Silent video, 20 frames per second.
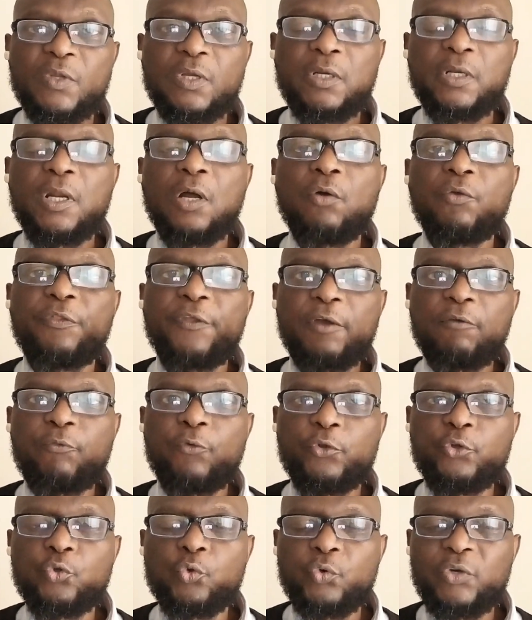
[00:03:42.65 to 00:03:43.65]
Now,
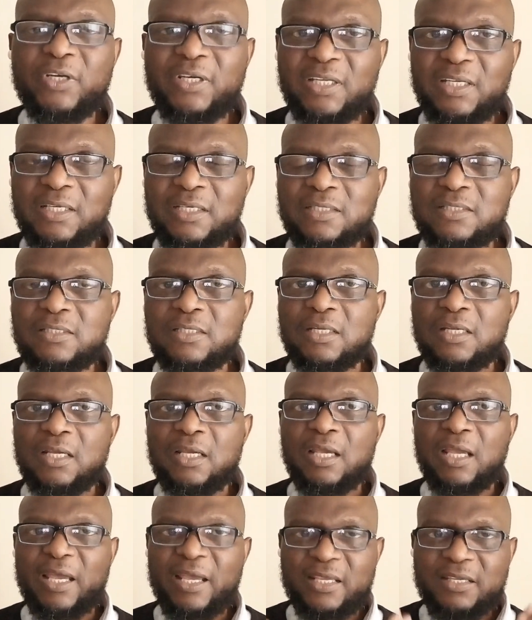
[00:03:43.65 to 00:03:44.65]
therefore, you need
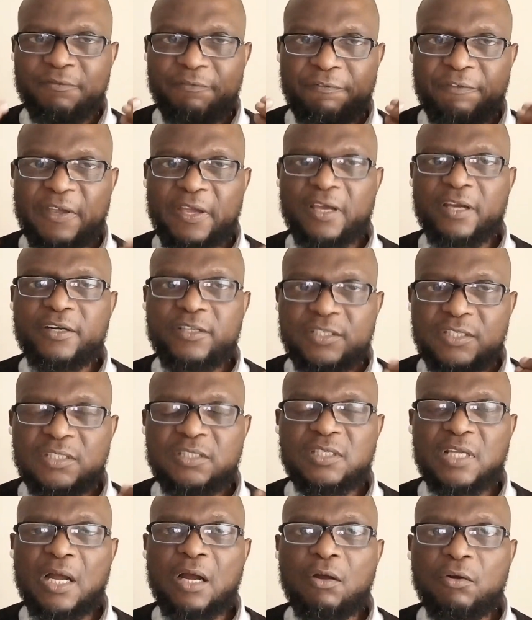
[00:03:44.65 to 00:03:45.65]
a very
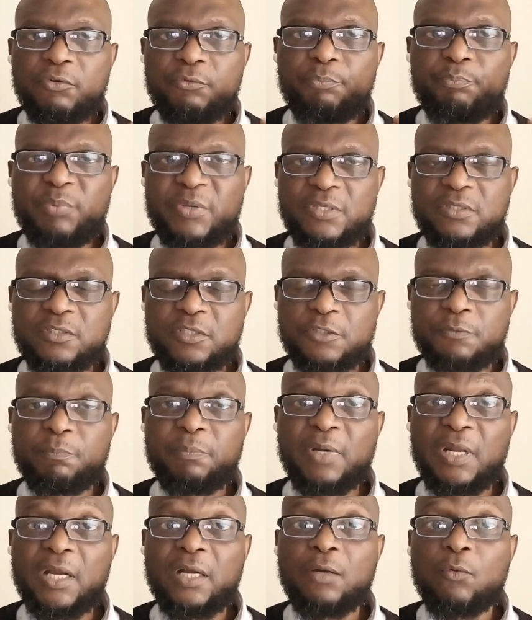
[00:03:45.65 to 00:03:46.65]
sound business
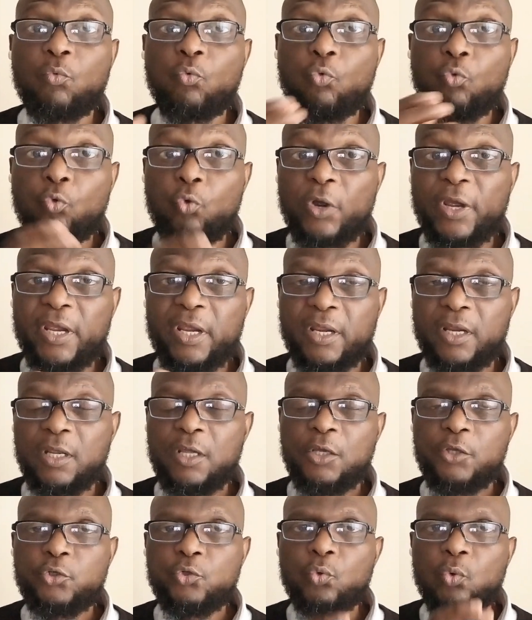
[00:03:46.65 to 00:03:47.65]
plan where
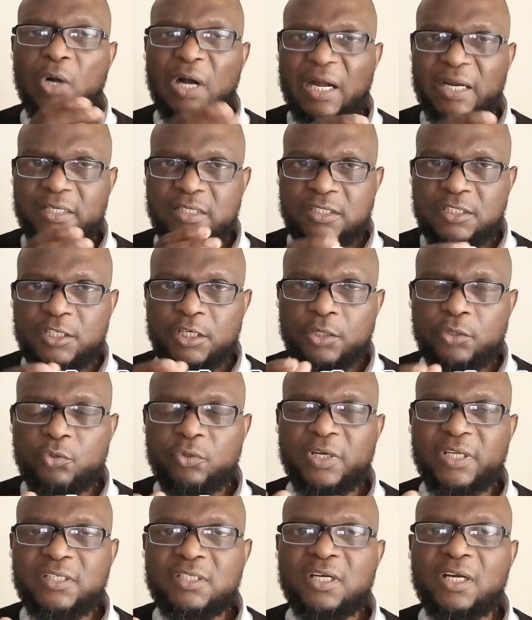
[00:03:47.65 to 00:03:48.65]
you
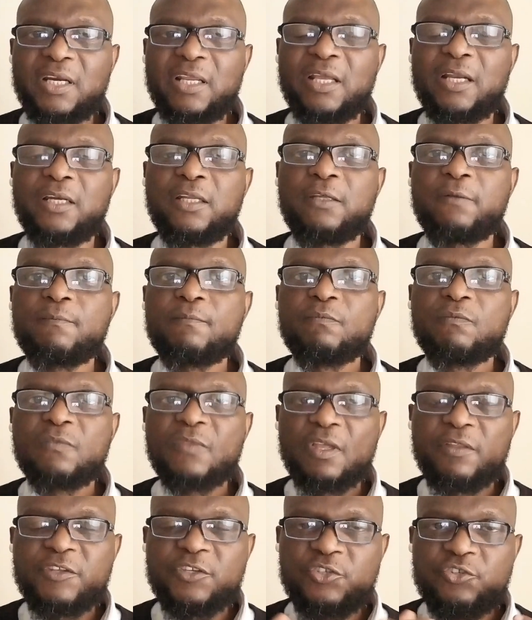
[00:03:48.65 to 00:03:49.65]
articulate clearly
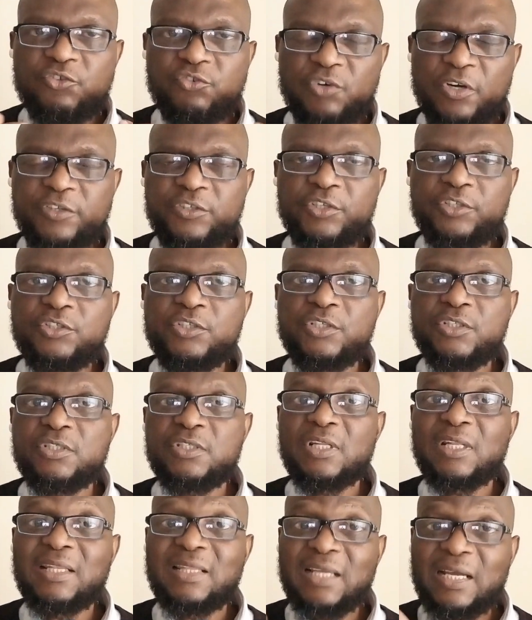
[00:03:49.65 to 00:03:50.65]
the strategies
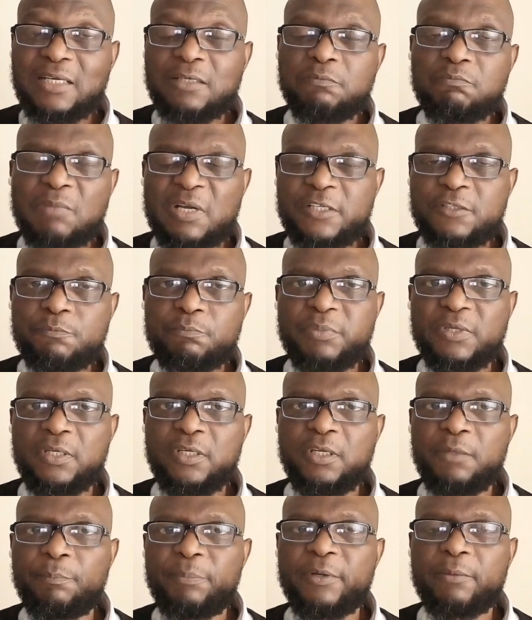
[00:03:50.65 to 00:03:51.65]
that must be
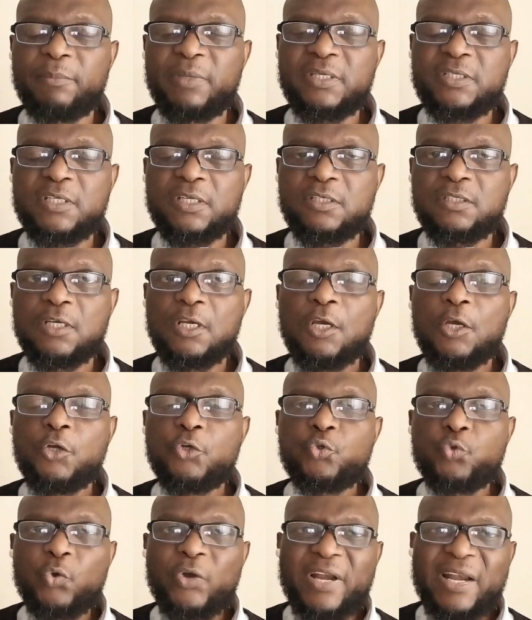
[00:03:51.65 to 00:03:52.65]
implemented
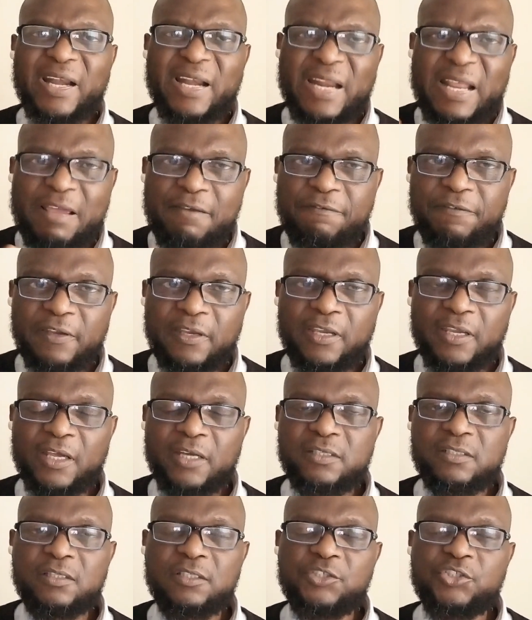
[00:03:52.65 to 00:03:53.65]
to
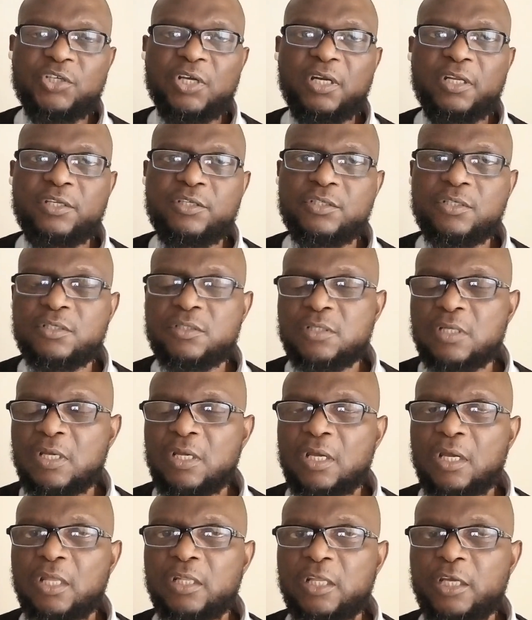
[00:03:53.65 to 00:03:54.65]
navigate the challenges
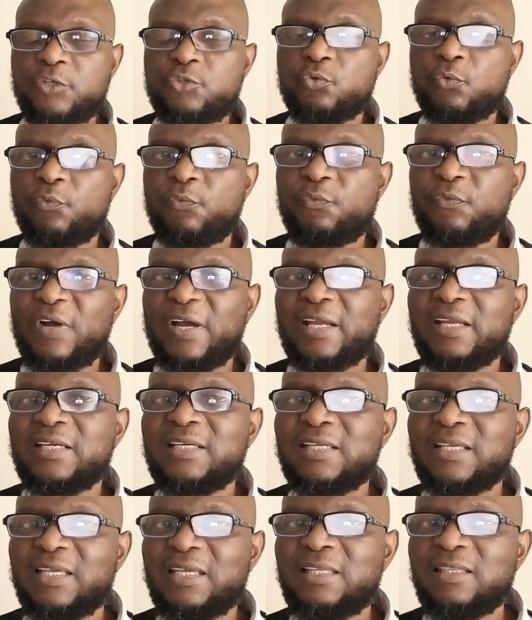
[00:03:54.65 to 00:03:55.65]
that you
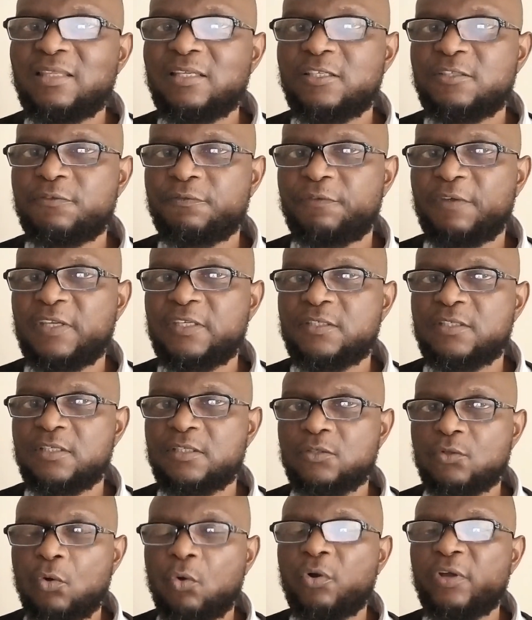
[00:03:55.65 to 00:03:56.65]
find in these
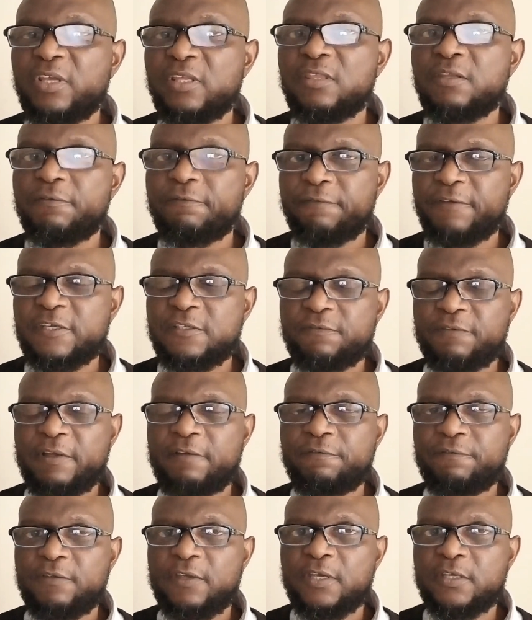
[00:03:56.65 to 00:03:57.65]
phases or in the first
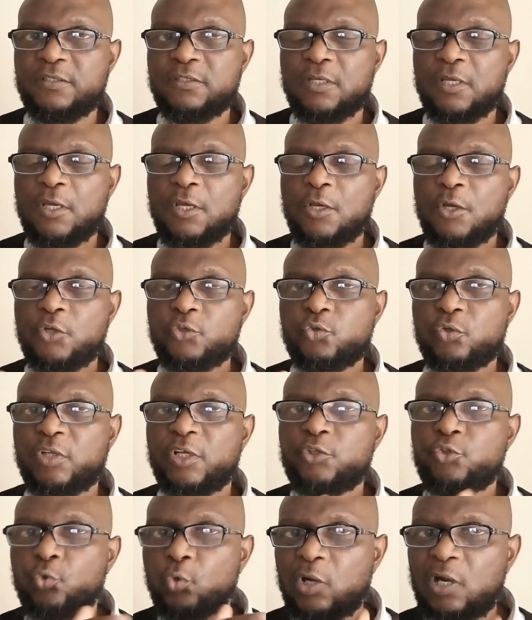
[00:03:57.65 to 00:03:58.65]
5 years, so
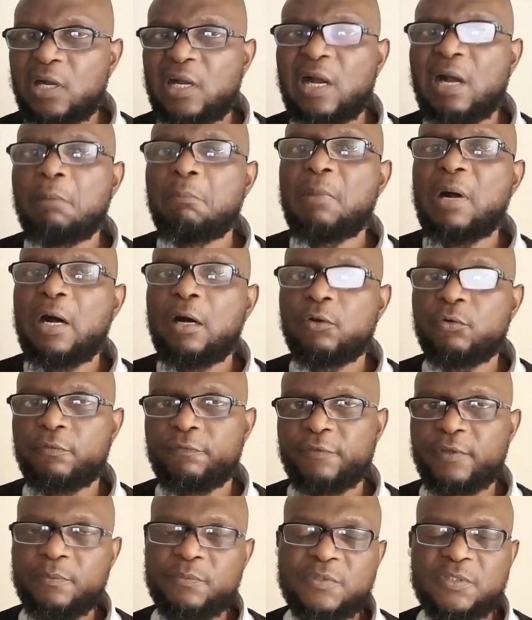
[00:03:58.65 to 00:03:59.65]
that you come out of them